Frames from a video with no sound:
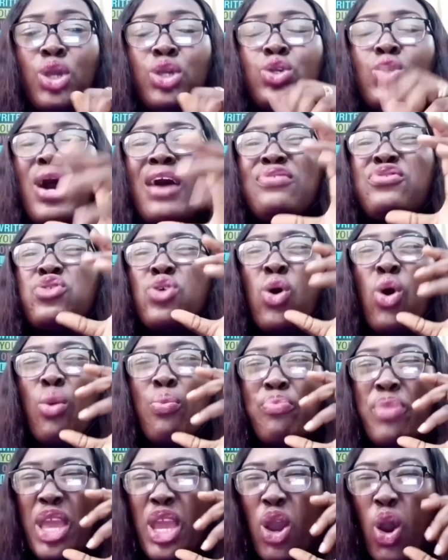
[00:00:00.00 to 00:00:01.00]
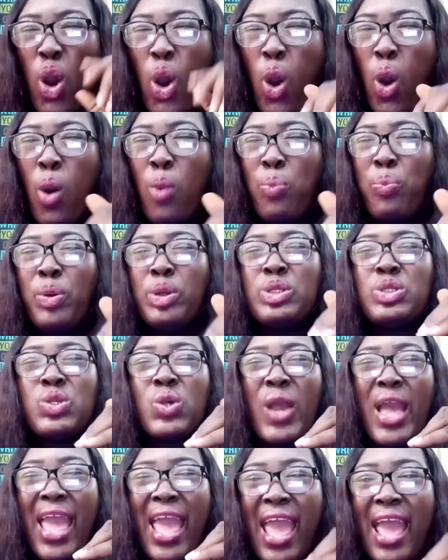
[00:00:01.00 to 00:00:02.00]
You have to be open
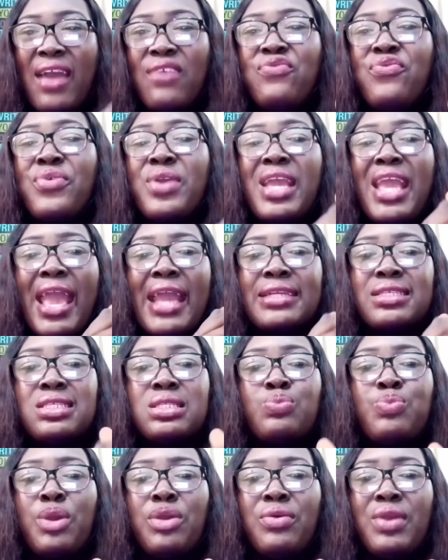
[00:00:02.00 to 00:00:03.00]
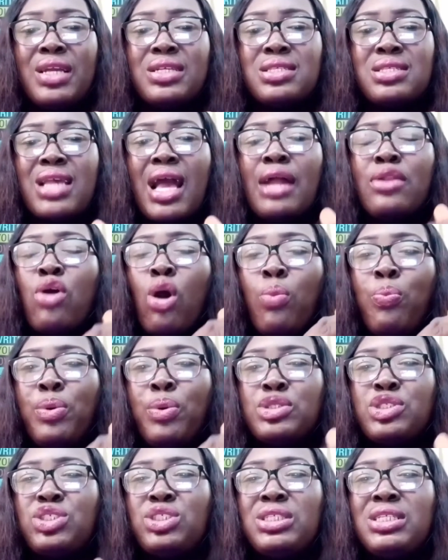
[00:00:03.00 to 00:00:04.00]
to every experience and
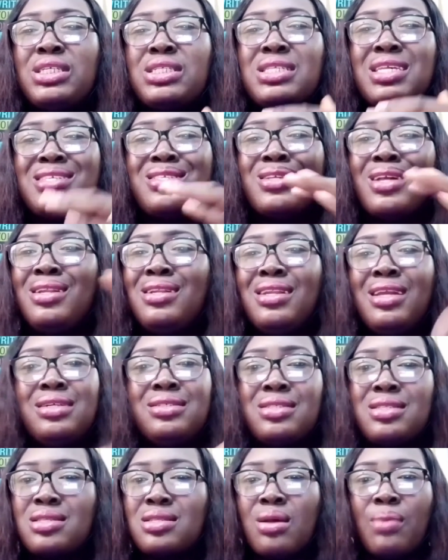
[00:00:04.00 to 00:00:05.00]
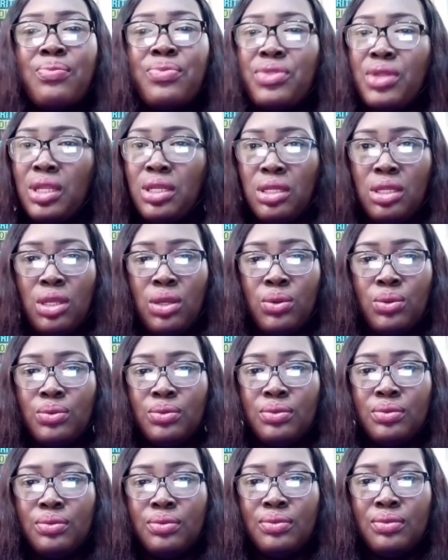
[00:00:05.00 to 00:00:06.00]
opportunity to learn something new.
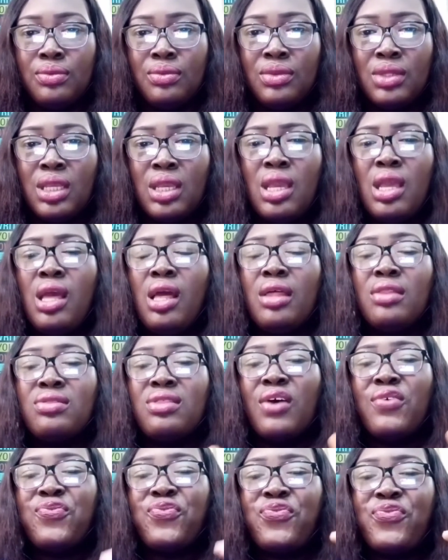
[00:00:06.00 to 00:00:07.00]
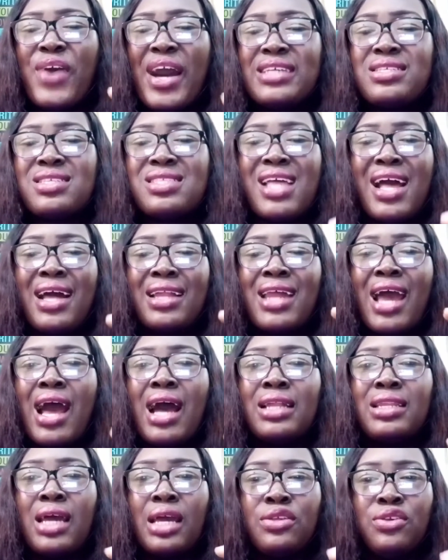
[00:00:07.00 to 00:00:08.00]
The faster and
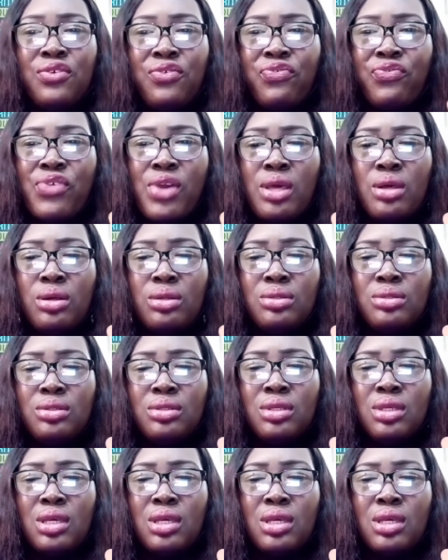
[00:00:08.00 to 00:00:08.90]
harder you fail,